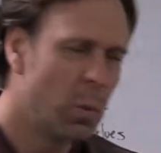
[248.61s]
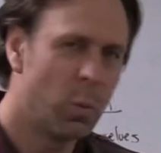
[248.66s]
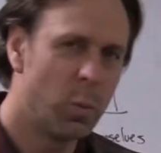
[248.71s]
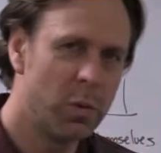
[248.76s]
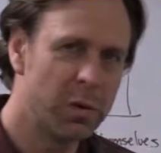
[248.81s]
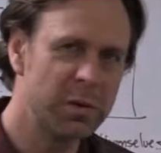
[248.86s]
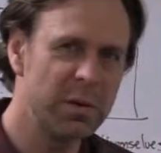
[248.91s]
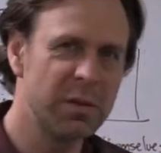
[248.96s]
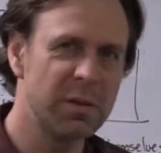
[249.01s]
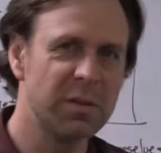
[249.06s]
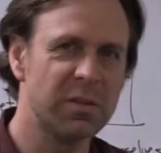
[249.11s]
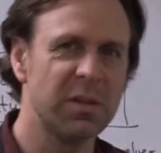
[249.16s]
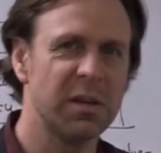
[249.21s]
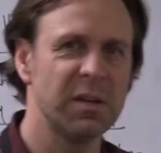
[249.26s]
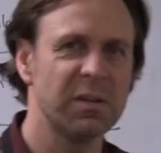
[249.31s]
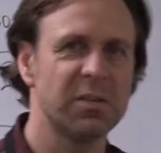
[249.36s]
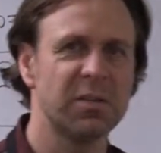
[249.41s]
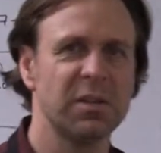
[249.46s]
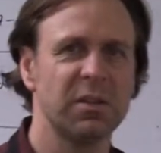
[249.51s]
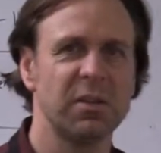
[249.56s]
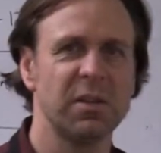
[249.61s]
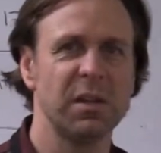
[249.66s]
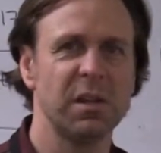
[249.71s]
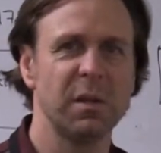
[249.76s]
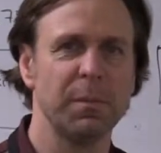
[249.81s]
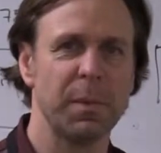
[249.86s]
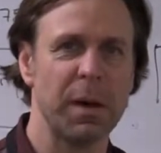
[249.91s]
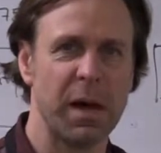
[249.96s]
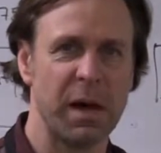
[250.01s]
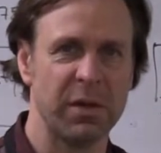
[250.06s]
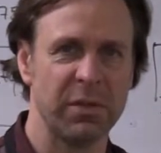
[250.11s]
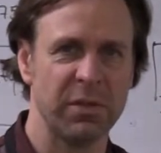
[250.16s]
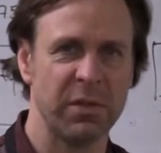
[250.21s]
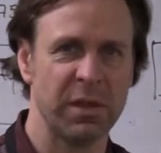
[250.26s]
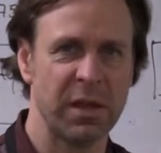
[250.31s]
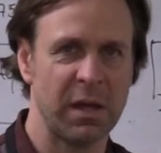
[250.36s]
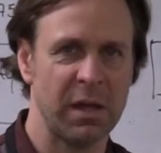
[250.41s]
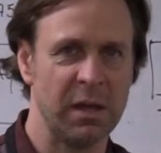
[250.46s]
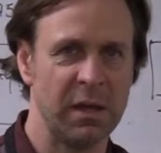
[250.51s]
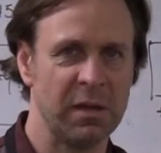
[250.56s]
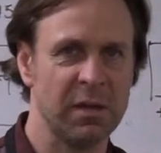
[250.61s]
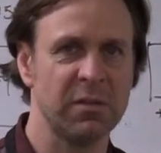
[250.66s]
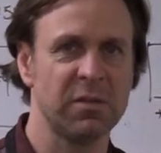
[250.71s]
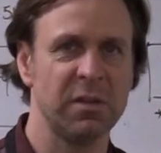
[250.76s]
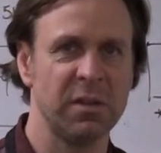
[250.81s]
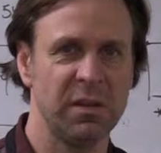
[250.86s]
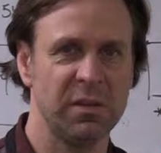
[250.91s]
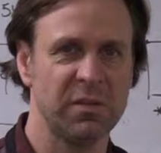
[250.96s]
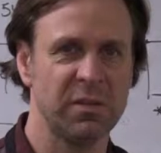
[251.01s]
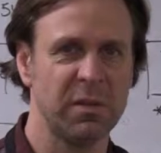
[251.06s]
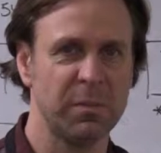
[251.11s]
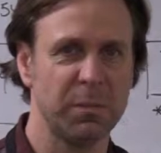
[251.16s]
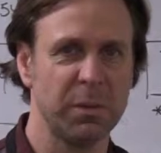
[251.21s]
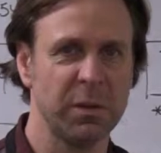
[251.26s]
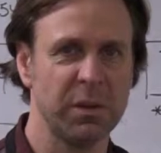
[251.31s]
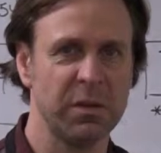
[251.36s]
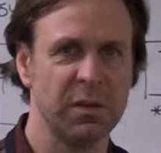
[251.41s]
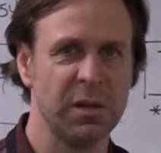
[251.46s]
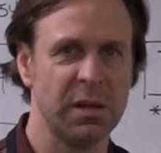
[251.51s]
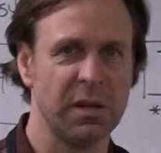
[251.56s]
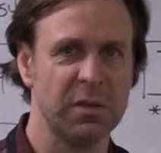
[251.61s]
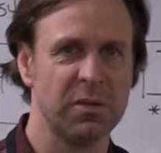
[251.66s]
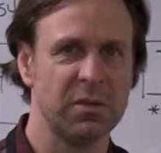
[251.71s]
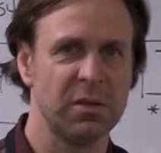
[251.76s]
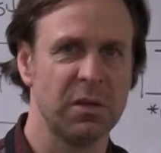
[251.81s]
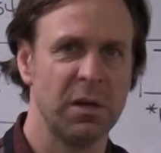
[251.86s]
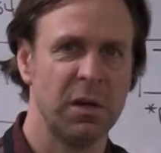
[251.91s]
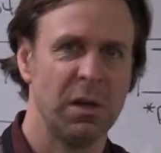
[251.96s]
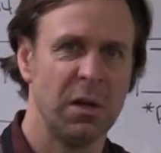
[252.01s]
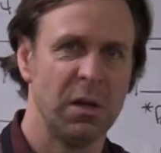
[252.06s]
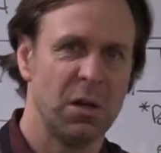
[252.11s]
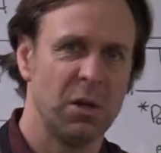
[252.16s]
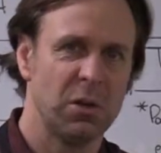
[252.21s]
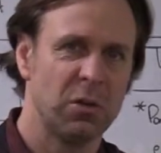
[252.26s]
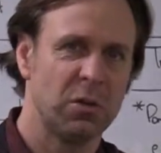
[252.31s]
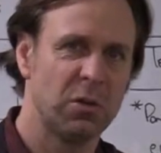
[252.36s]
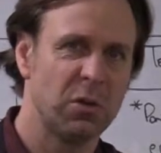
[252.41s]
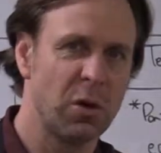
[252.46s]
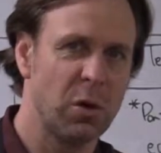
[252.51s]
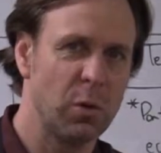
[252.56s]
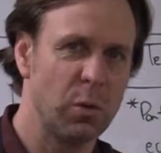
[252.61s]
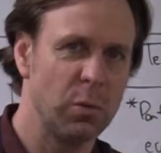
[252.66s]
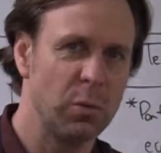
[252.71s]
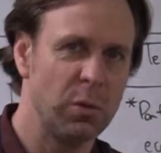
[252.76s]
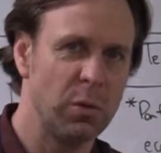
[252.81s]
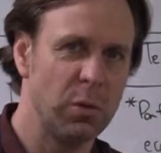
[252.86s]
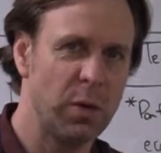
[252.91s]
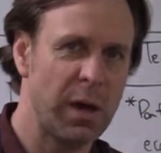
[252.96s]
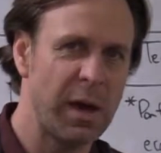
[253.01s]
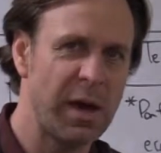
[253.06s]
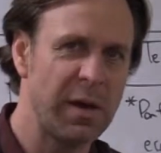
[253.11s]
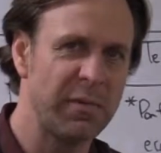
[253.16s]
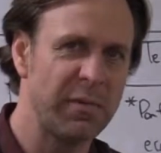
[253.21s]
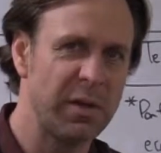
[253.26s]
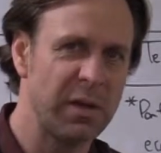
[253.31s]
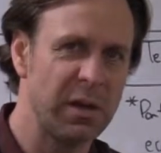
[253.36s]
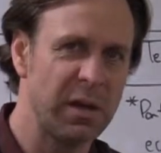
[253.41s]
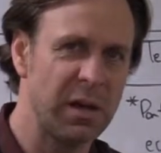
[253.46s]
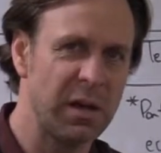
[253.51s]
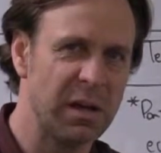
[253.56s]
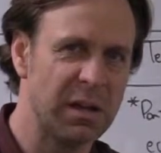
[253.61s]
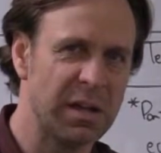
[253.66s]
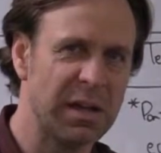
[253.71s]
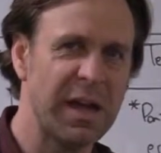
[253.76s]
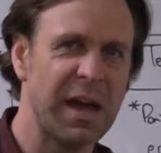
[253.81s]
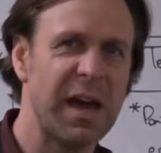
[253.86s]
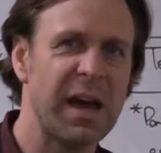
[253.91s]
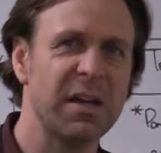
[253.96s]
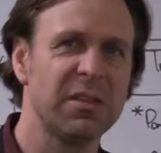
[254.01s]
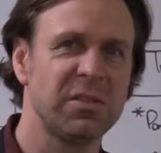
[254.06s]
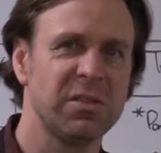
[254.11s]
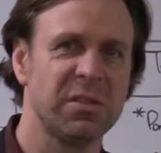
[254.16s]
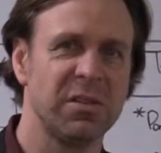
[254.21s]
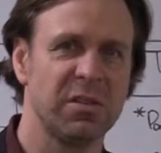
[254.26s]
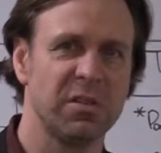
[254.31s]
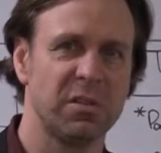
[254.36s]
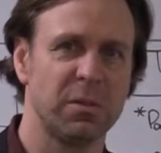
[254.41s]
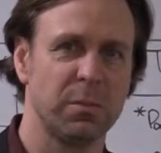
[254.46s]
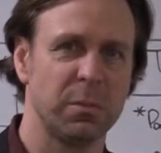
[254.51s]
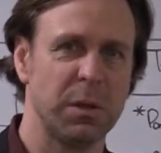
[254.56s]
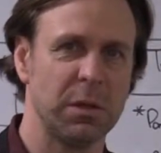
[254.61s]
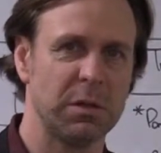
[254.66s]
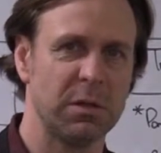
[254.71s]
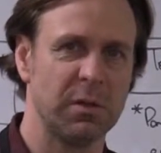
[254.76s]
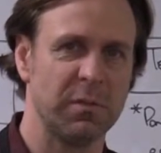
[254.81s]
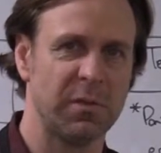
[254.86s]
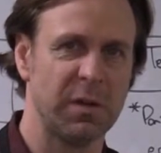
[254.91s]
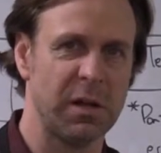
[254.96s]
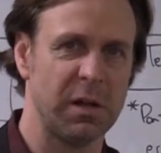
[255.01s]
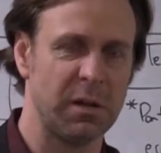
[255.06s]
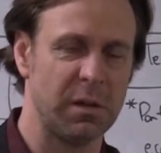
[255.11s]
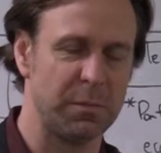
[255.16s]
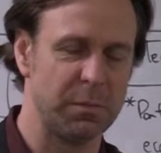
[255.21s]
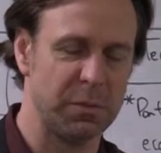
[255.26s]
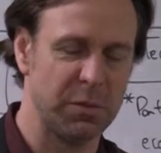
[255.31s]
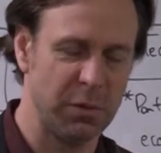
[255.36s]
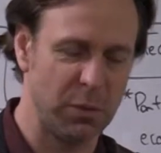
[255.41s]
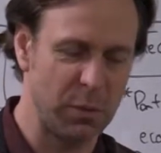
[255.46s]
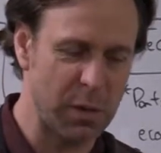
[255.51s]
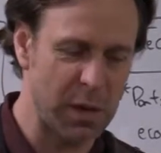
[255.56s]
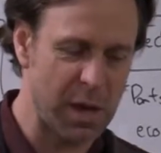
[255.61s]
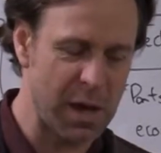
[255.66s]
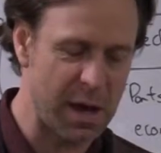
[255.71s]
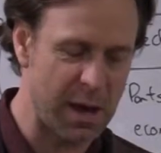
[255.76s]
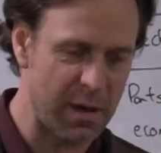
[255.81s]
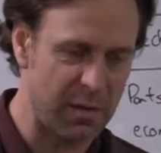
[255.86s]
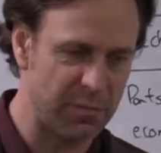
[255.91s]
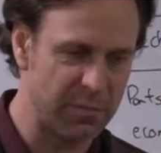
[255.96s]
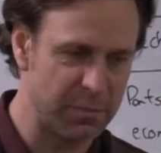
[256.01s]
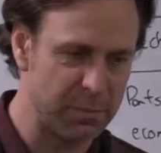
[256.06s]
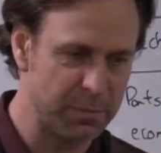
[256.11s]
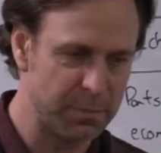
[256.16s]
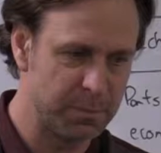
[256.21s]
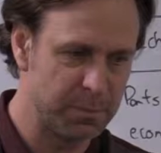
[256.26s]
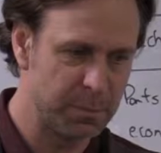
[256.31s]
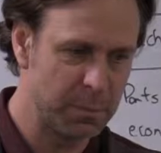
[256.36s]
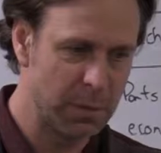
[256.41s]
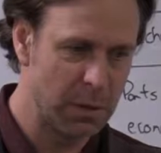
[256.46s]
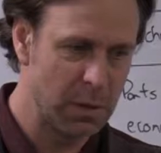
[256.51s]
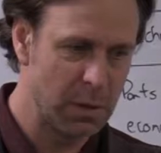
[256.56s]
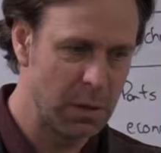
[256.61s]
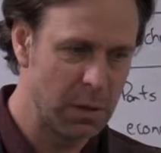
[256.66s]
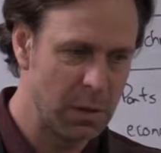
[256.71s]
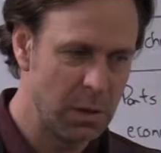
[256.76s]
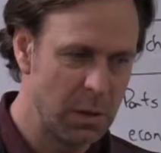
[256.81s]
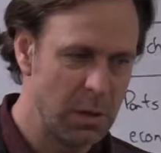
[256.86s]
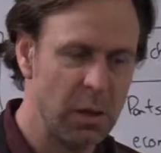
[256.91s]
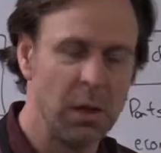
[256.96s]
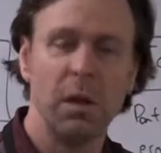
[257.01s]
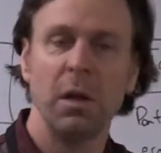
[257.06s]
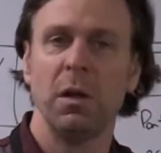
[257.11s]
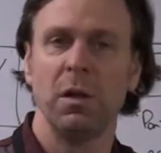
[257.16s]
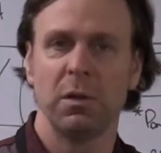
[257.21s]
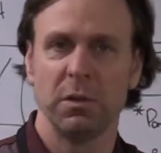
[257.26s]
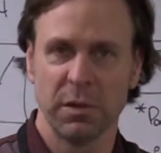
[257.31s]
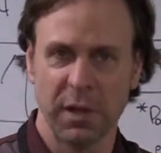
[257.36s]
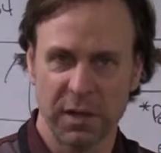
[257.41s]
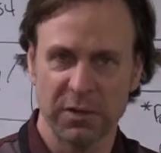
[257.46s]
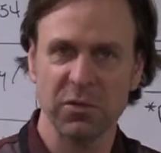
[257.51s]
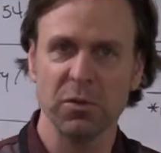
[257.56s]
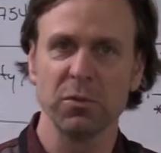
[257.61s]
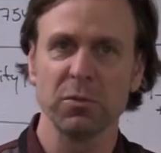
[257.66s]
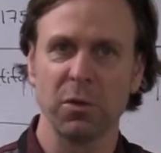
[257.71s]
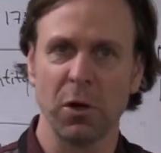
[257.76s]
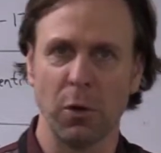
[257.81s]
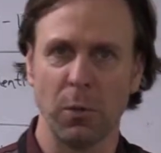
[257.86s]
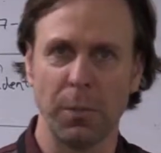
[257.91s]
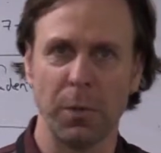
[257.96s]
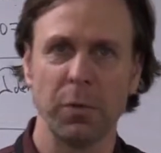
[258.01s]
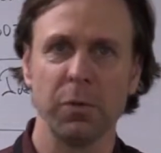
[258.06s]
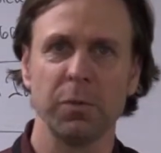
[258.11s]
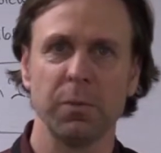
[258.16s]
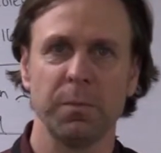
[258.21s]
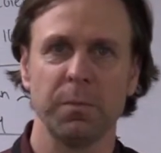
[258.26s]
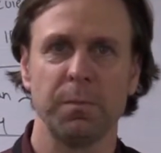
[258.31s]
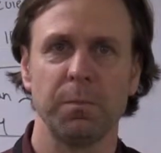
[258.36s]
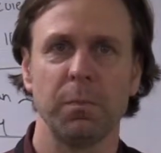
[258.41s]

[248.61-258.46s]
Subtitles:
One of the things to think about is simply this. So you have a caste system that develops. You have lesser nobles.